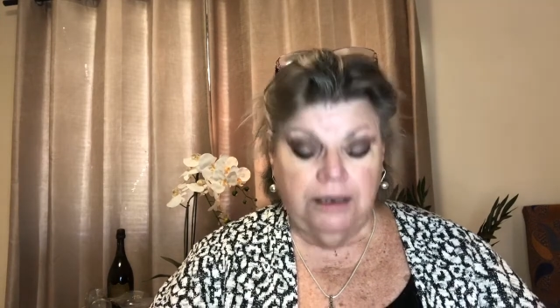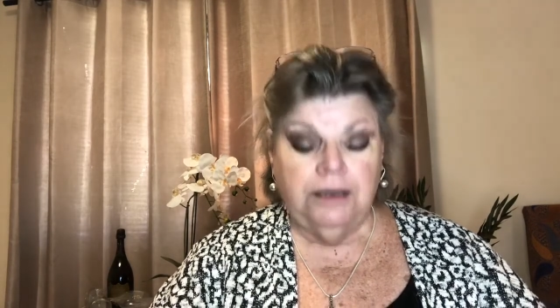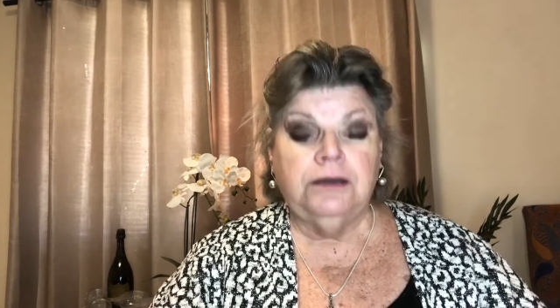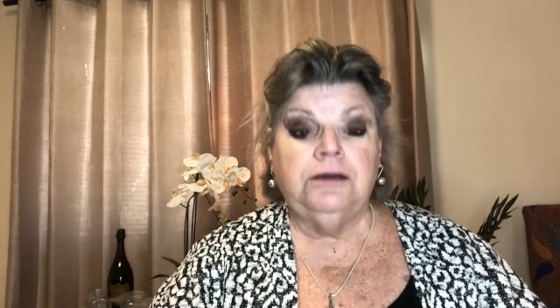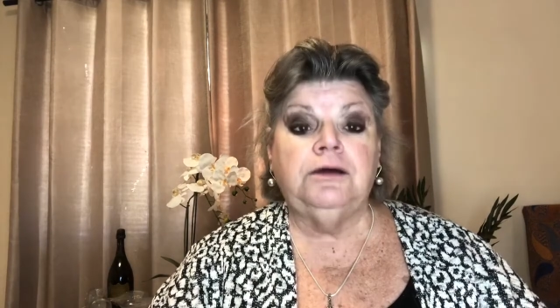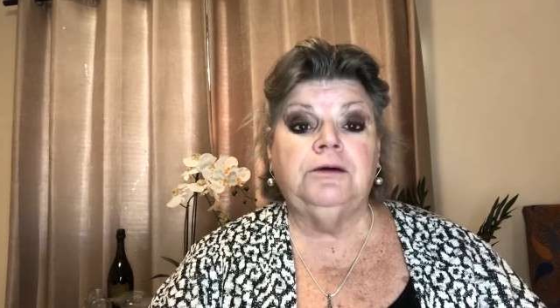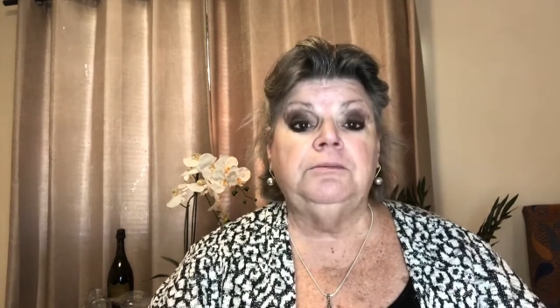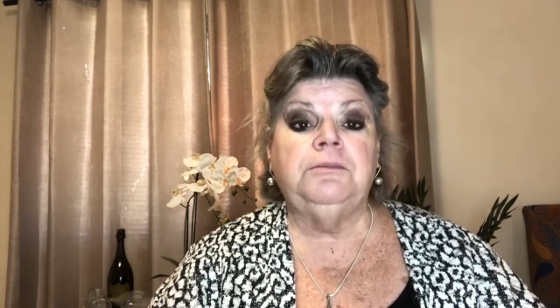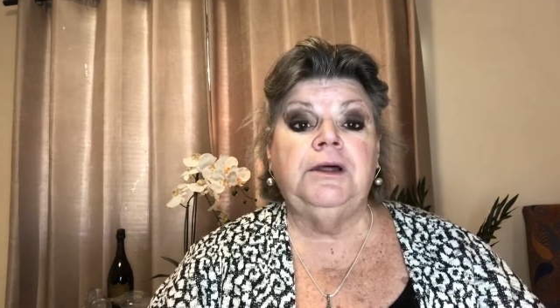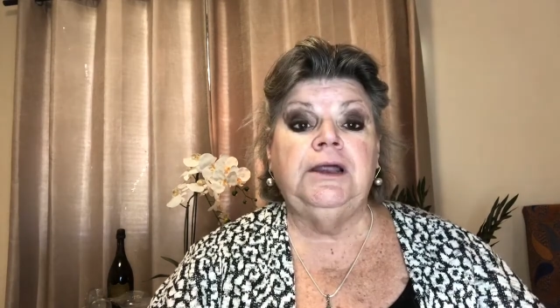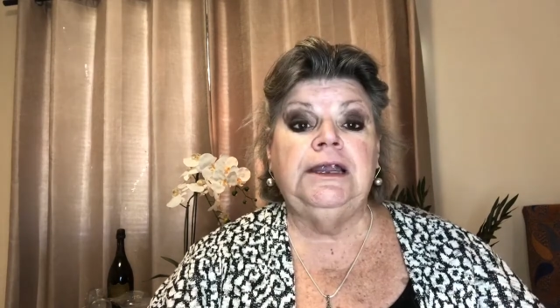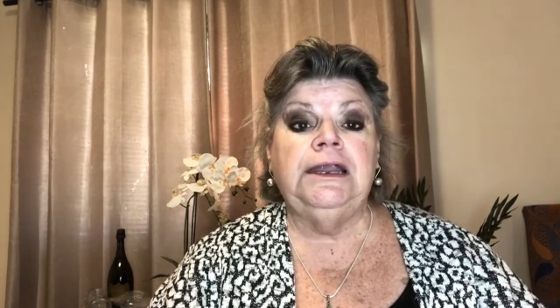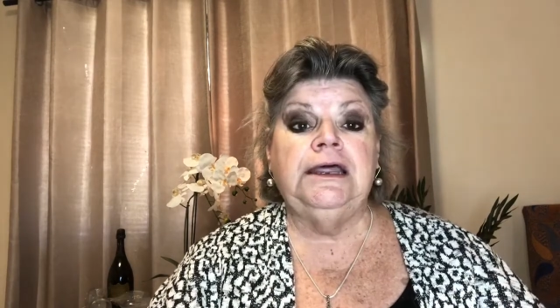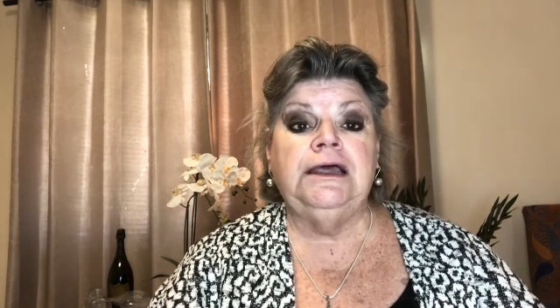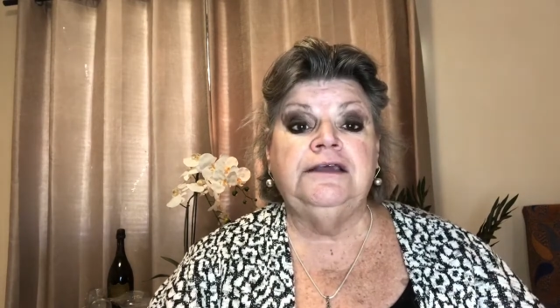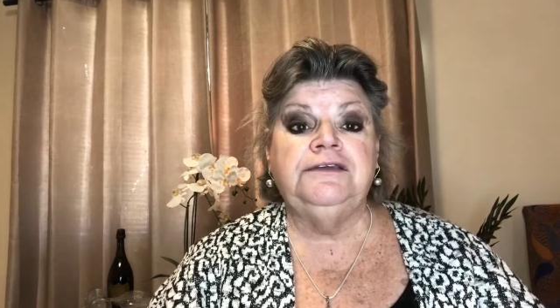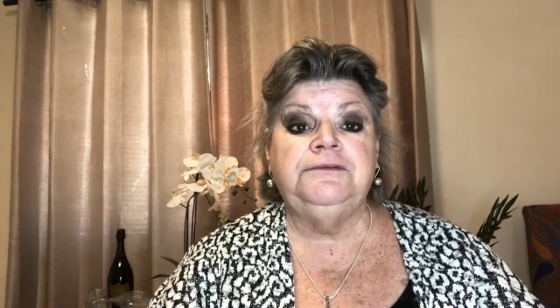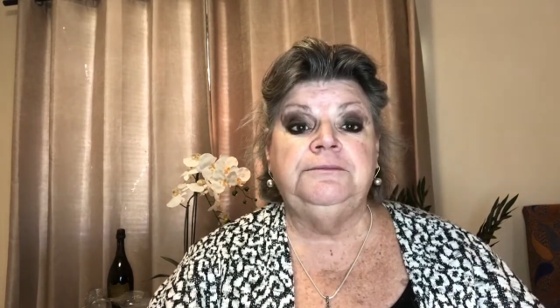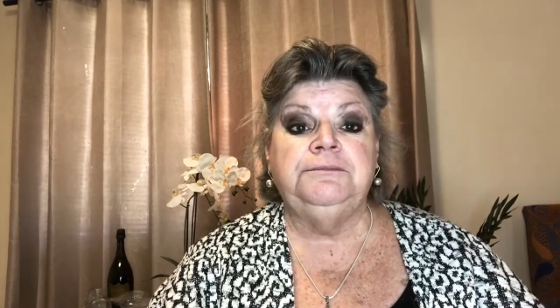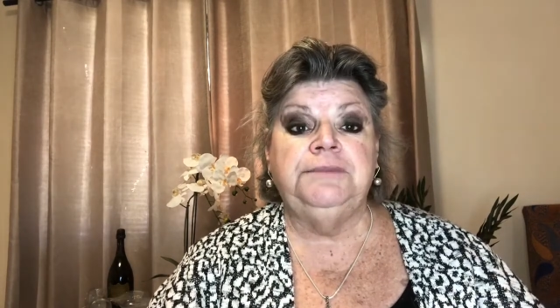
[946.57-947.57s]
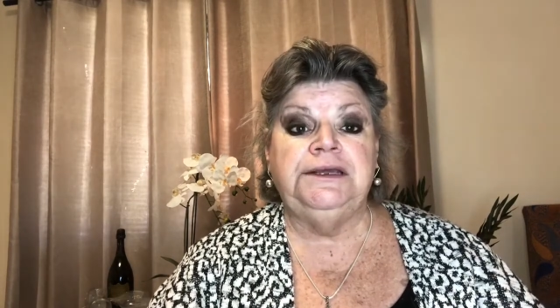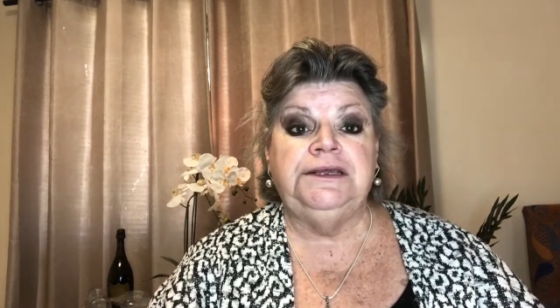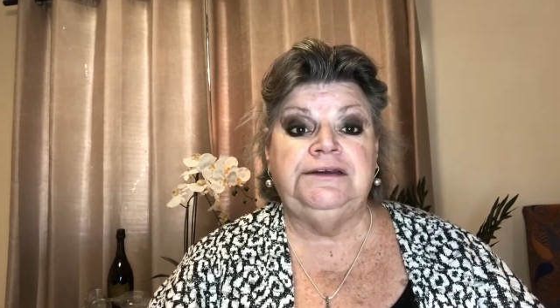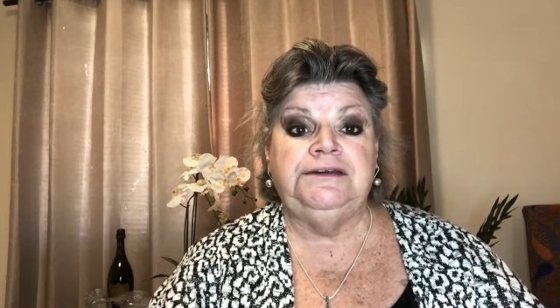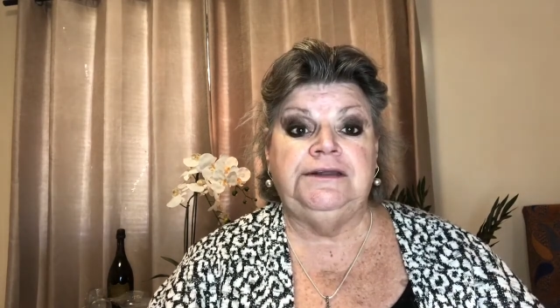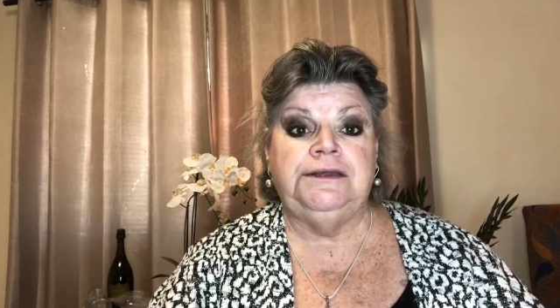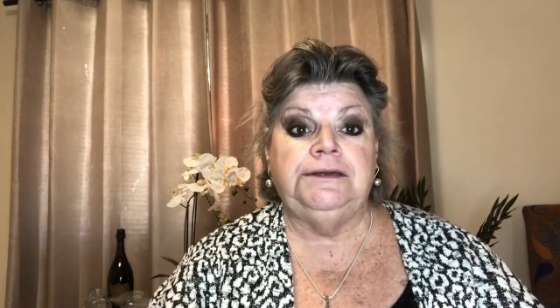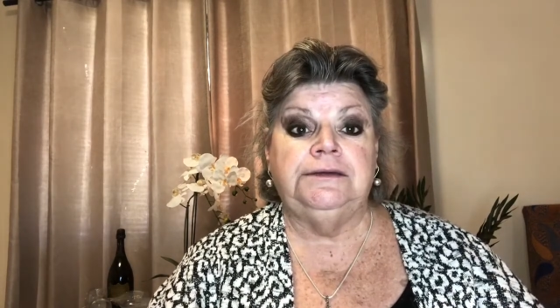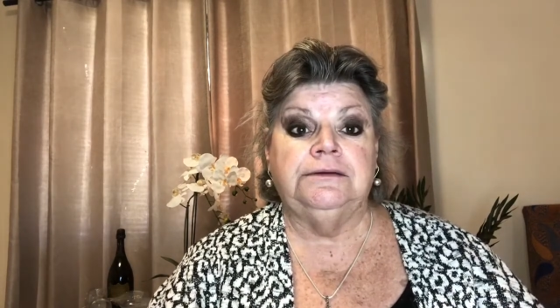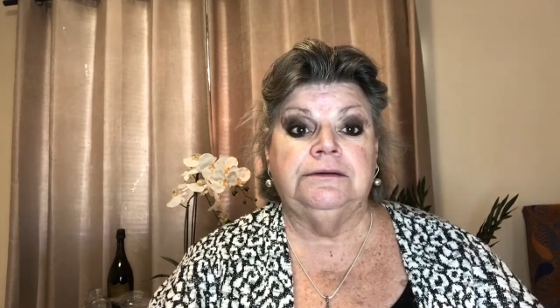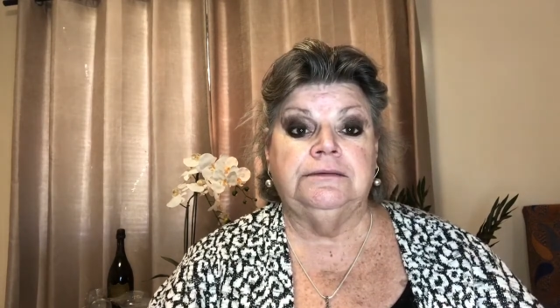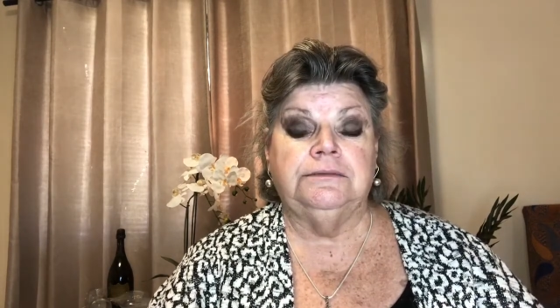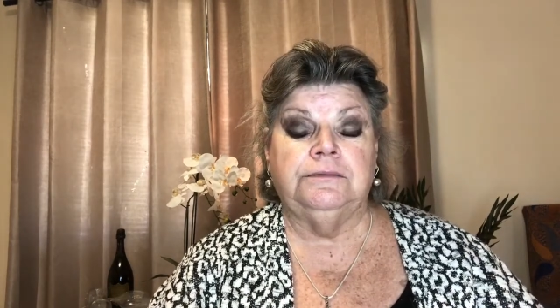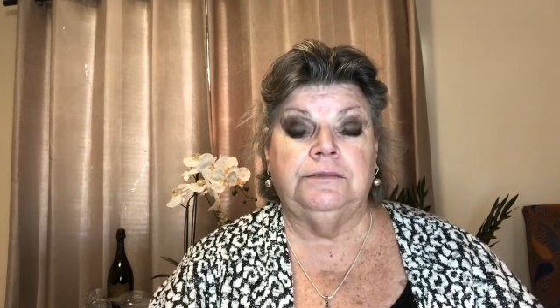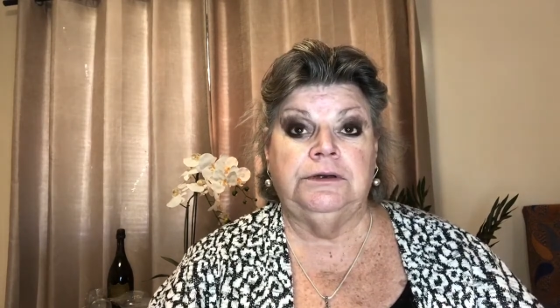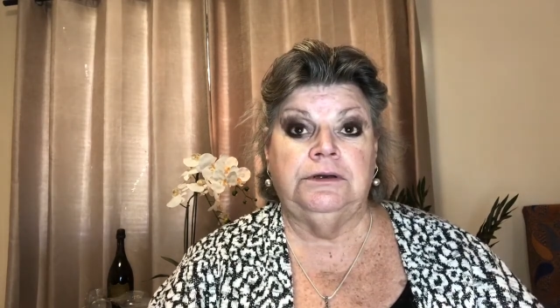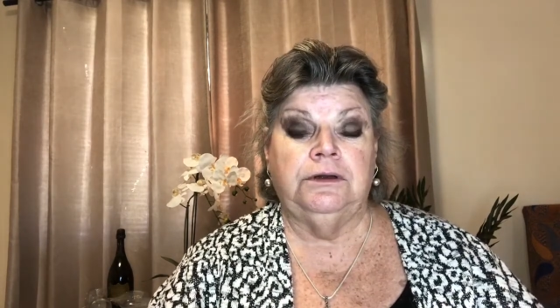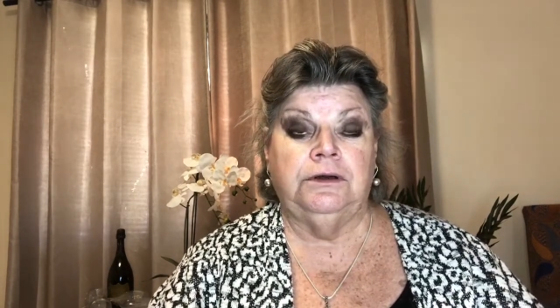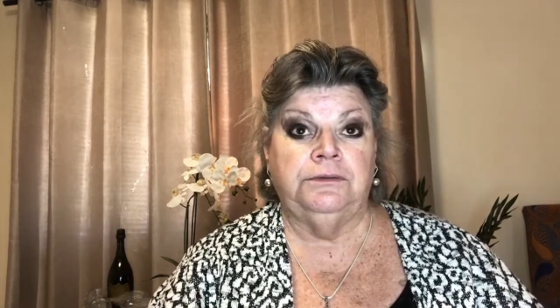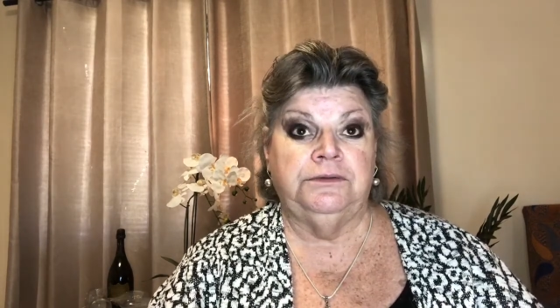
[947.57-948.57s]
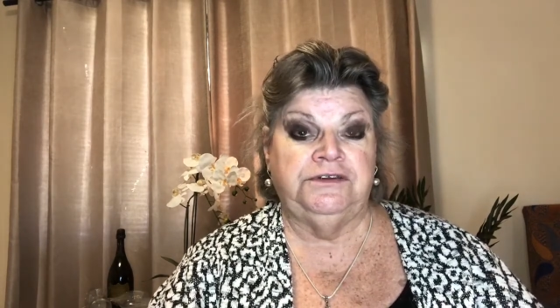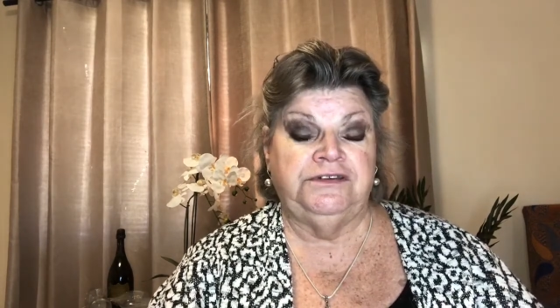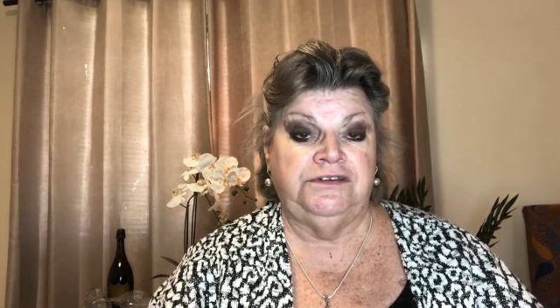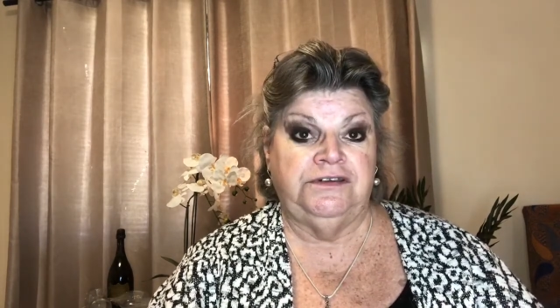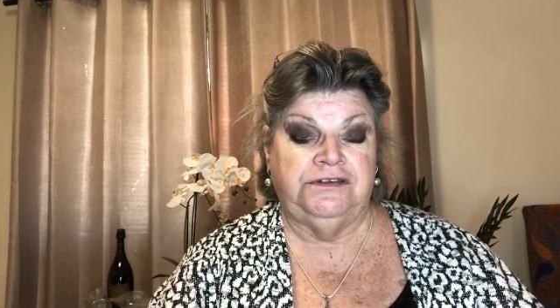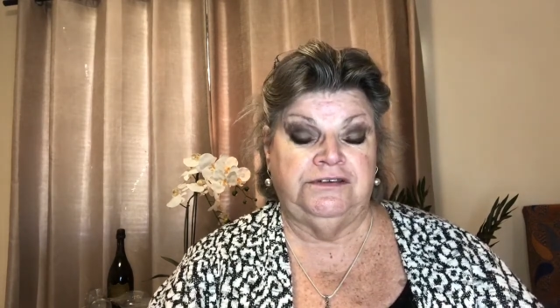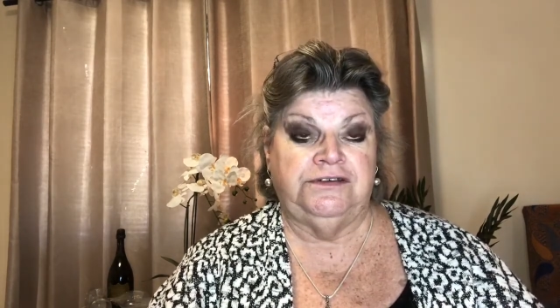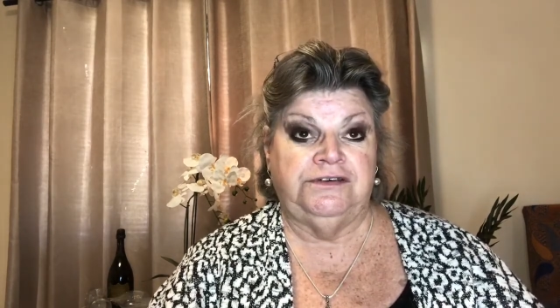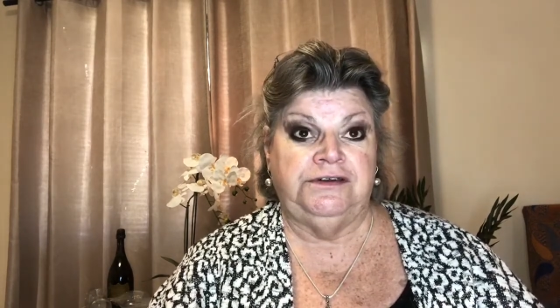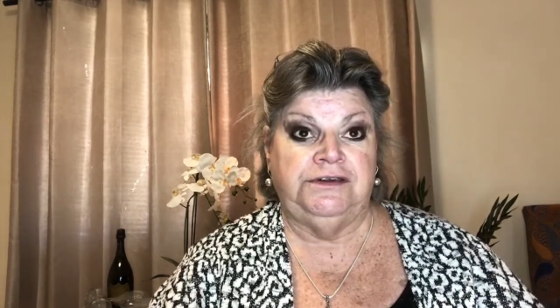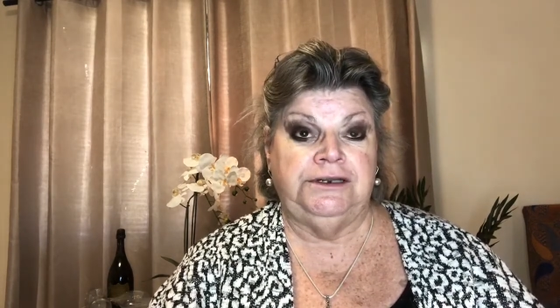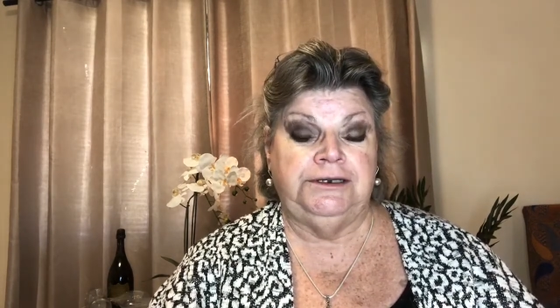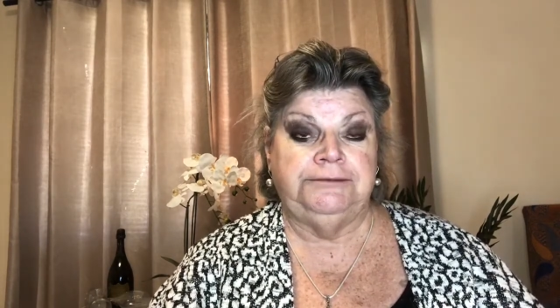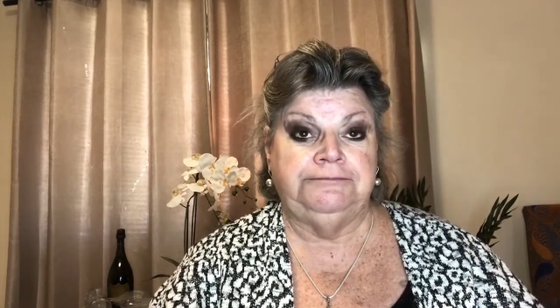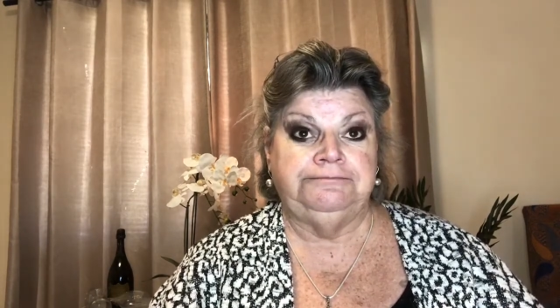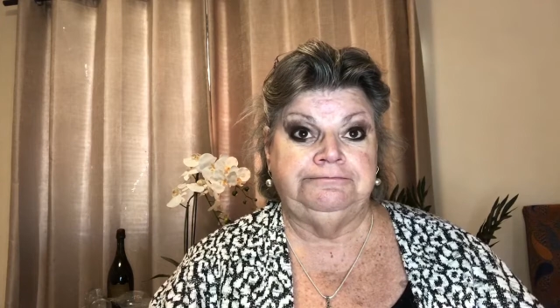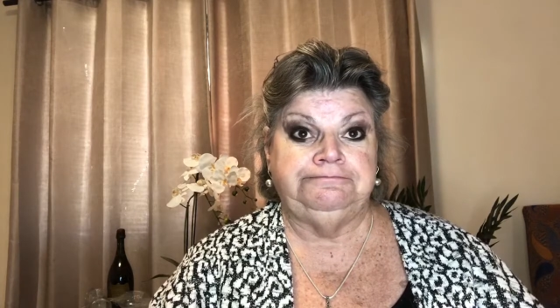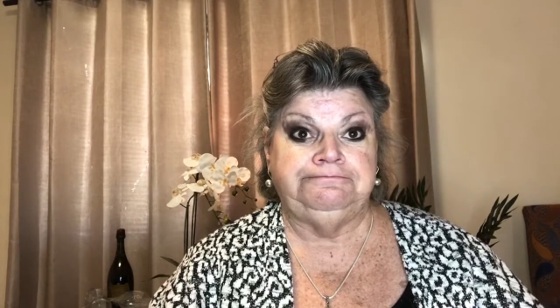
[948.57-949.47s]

I got my last beating when I was 16.